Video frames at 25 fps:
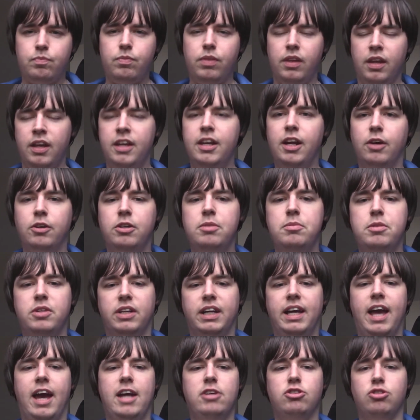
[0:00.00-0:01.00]
you know
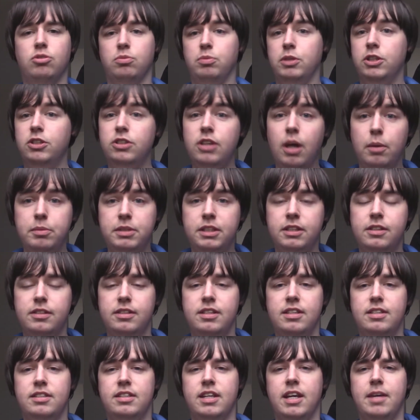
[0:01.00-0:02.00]
communication, which is always good
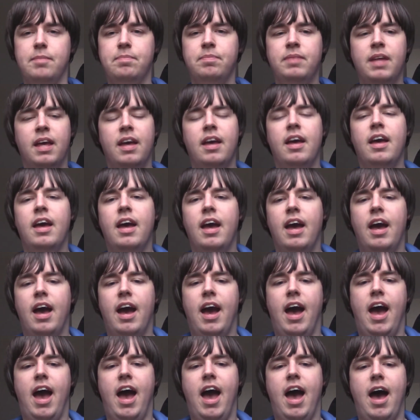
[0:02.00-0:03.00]
to see.
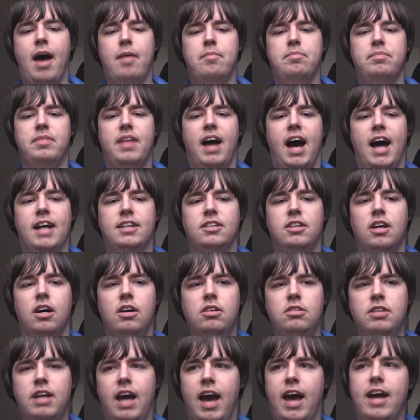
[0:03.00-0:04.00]
And um, that,
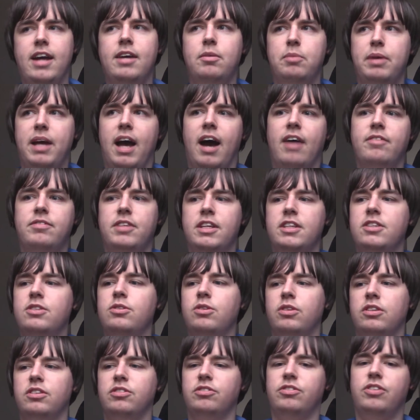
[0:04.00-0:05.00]
okay, we have this
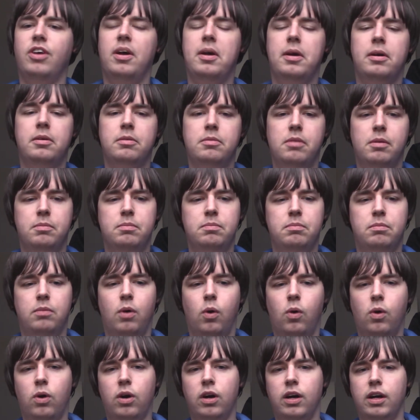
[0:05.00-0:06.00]
sort of
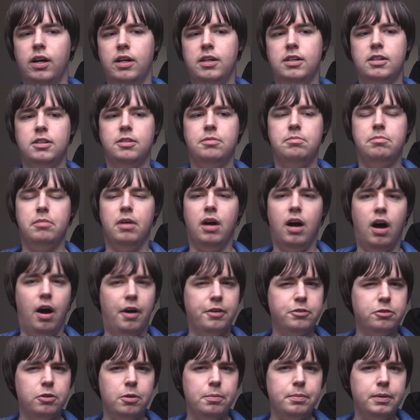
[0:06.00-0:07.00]
more
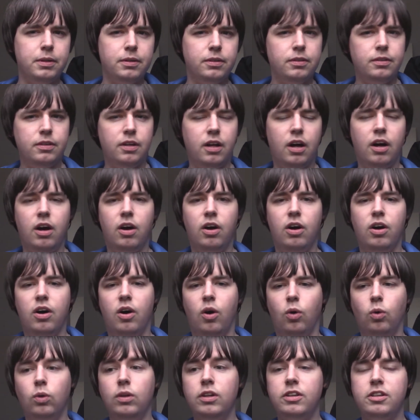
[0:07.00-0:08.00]
honourable,
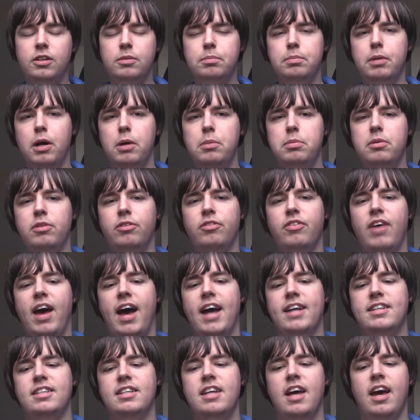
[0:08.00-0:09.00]
older Boba Fett.